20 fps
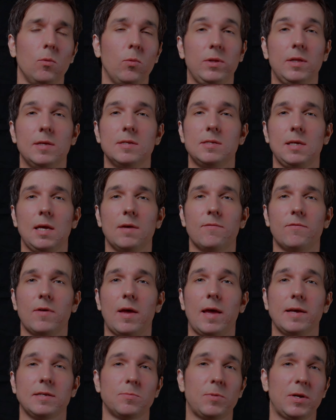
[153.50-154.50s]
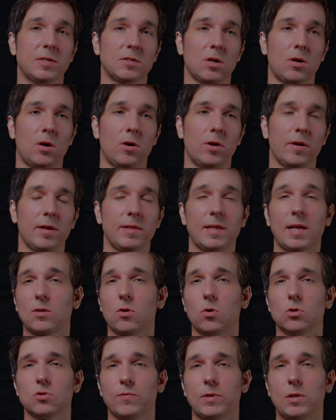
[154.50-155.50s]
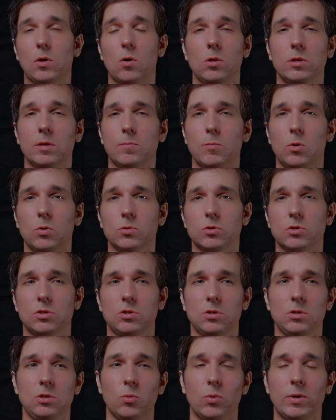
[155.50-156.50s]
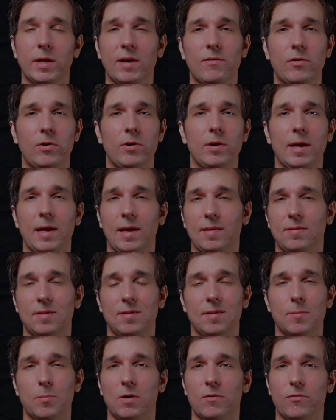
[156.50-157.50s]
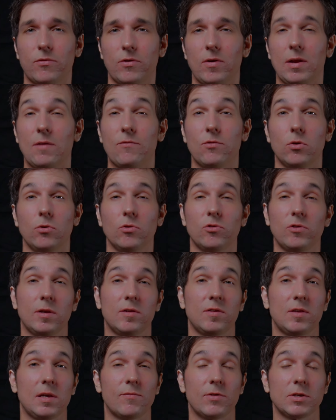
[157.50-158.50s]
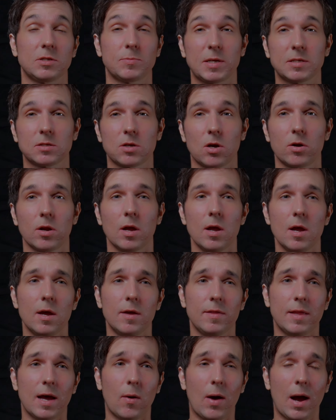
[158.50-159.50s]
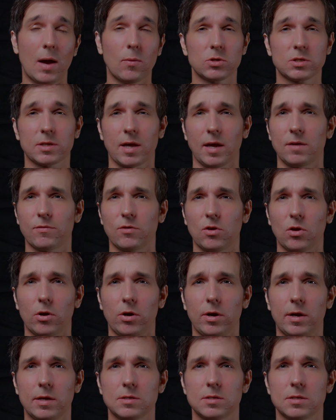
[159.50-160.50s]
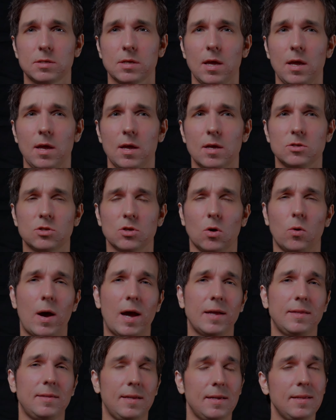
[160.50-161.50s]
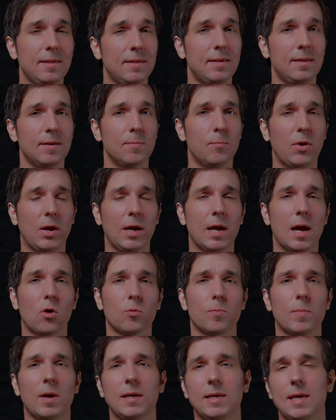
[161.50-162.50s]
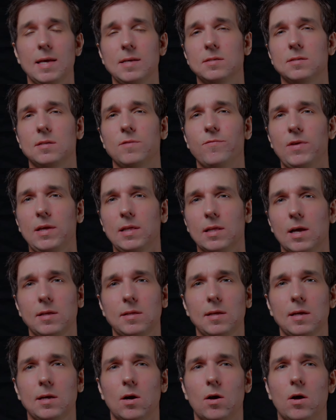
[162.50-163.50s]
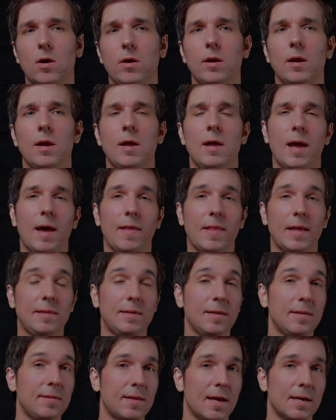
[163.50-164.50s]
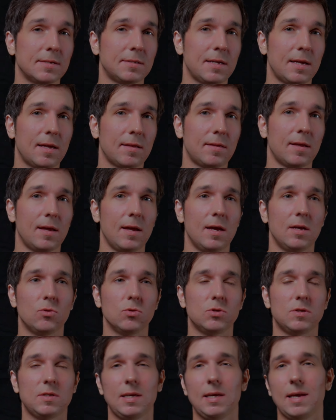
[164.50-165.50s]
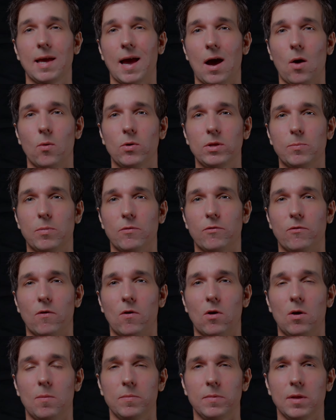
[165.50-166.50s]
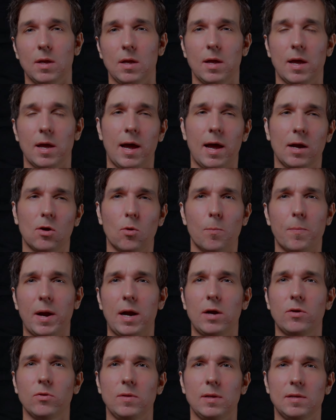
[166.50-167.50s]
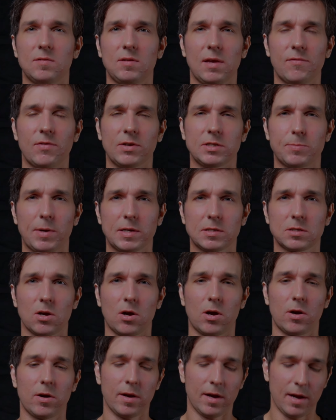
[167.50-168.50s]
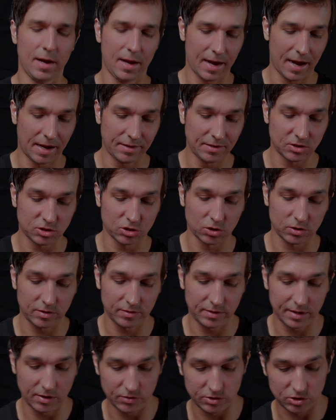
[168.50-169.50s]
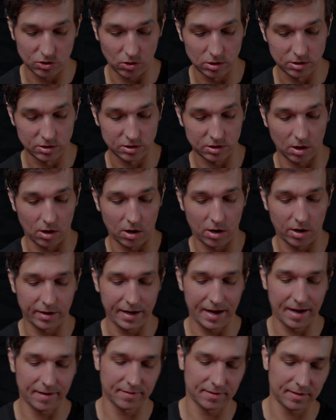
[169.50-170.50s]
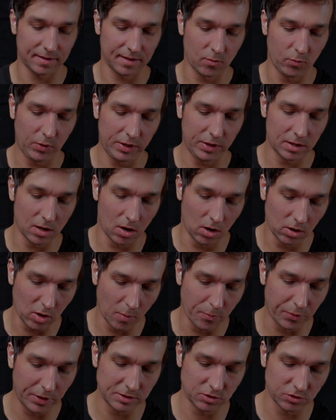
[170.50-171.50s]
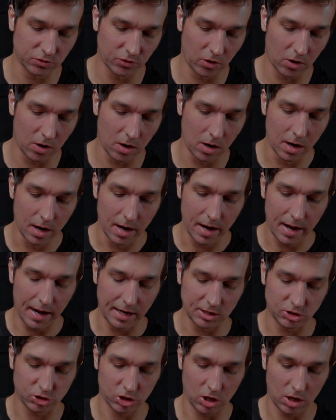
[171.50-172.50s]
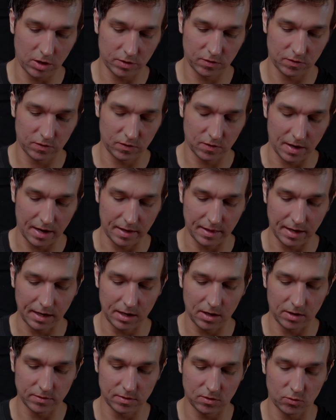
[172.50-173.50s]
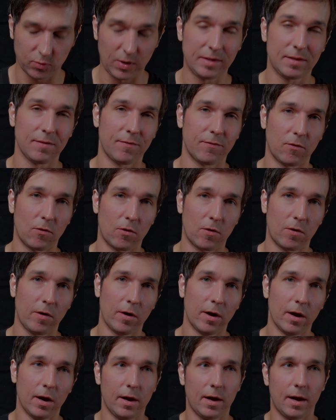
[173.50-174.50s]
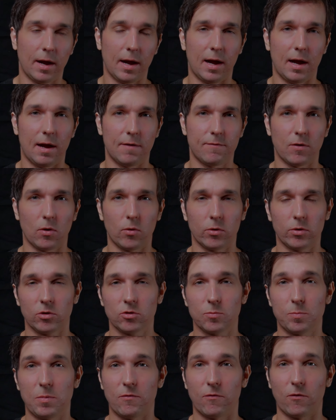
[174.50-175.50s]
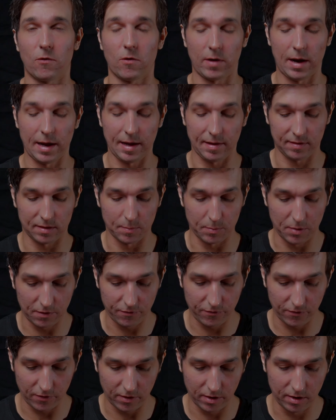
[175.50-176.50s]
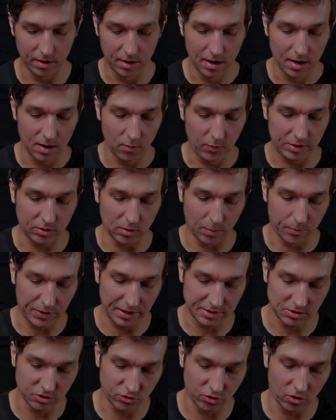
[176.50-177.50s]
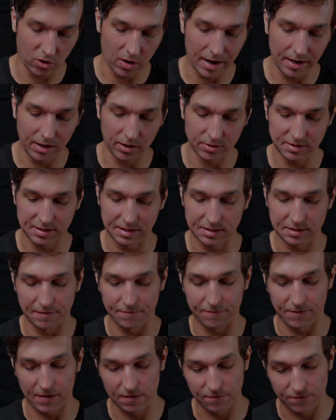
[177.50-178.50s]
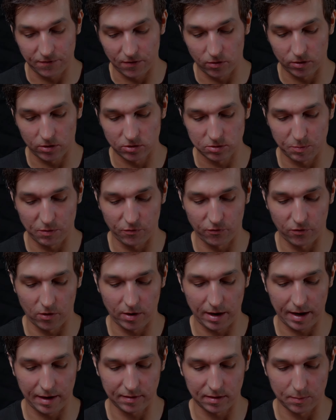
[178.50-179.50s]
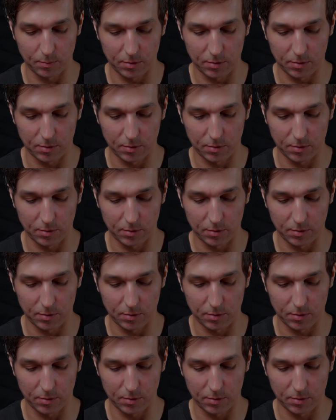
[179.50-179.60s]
with the CF Express card. And that goes with all the modes. You will never hit the buffer if you're using a CF Express card. Now, I was kind of curious, so I did bring out my Kingston V90 card and I did test it to see how it performed compared to the CF Express card. And the results are that with uncompressed RAW, I shot and I got 24 photos before I hit the buffer. With compressed RAW, I got 65 photos before I hit the